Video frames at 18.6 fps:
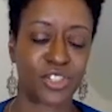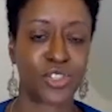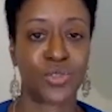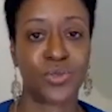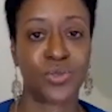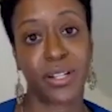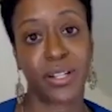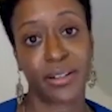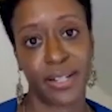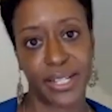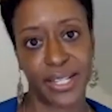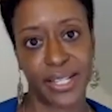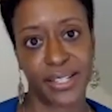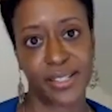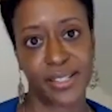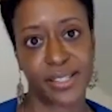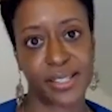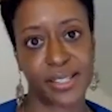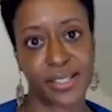to their
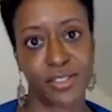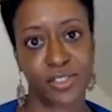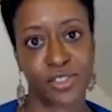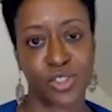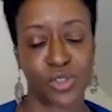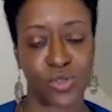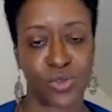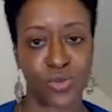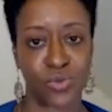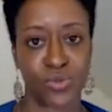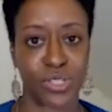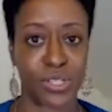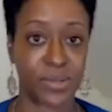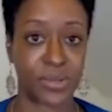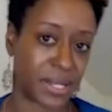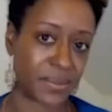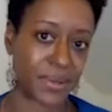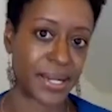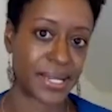needs to
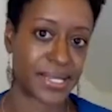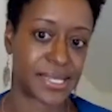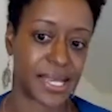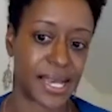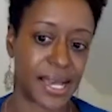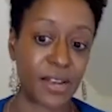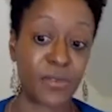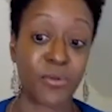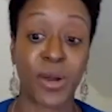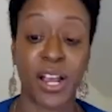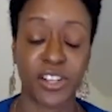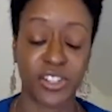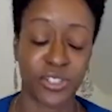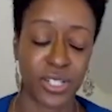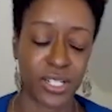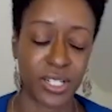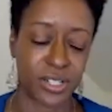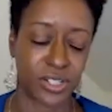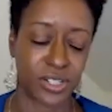minimize that. And we're actually
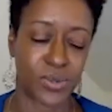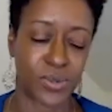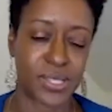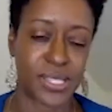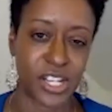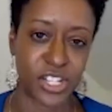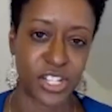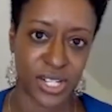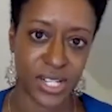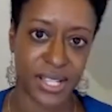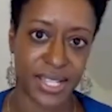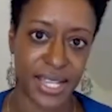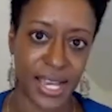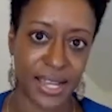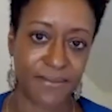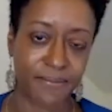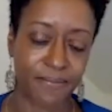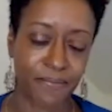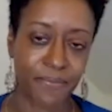going to do a session on
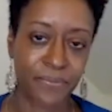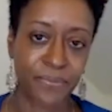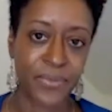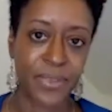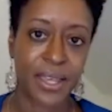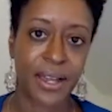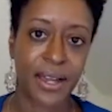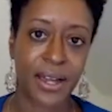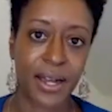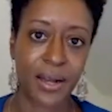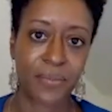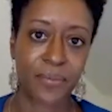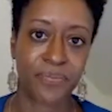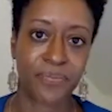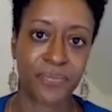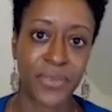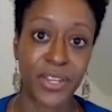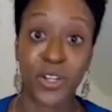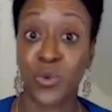that
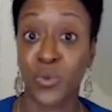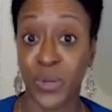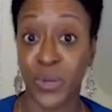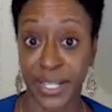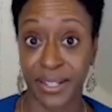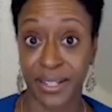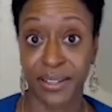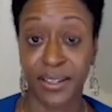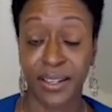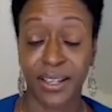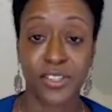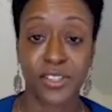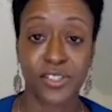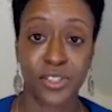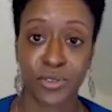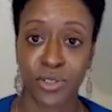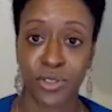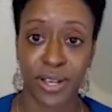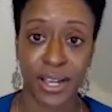in a week. So
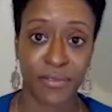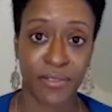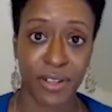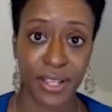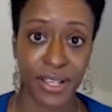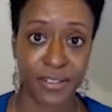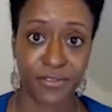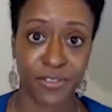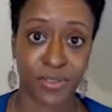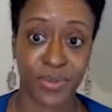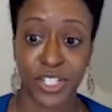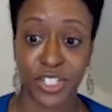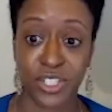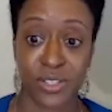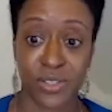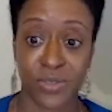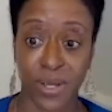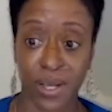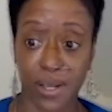you'll have all that information
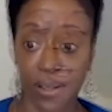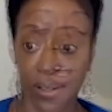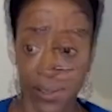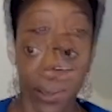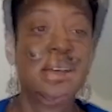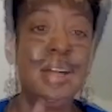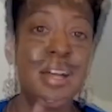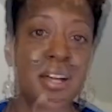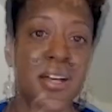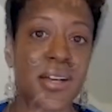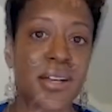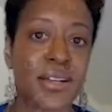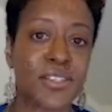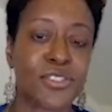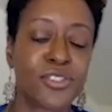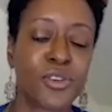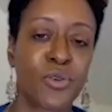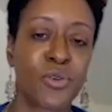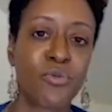as well.
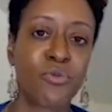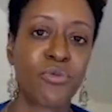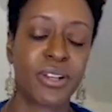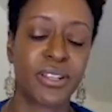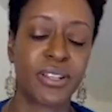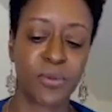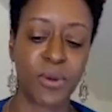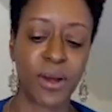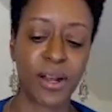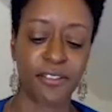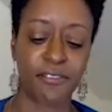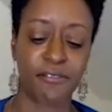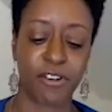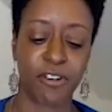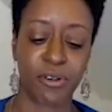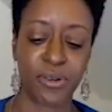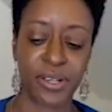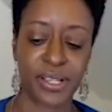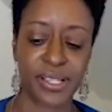So really want to
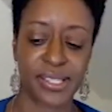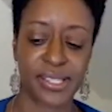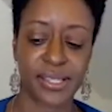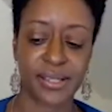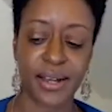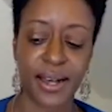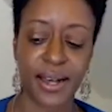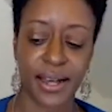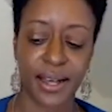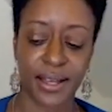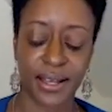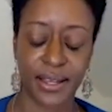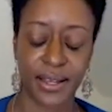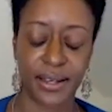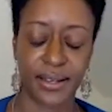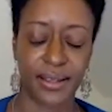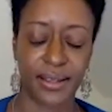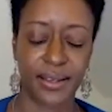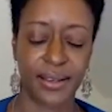focus on,
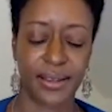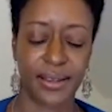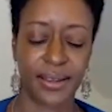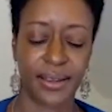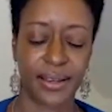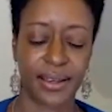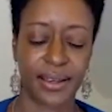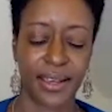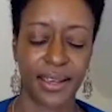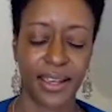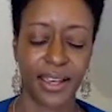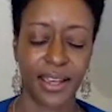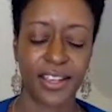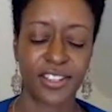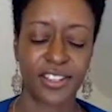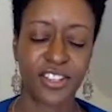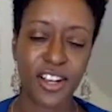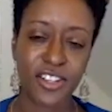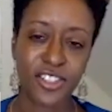I
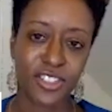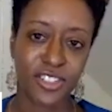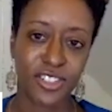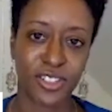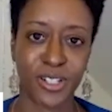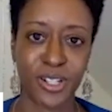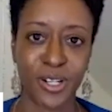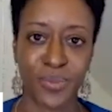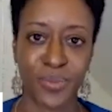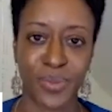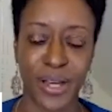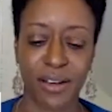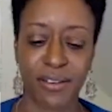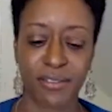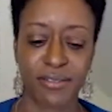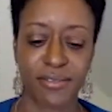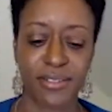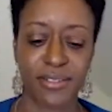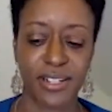talked earlier about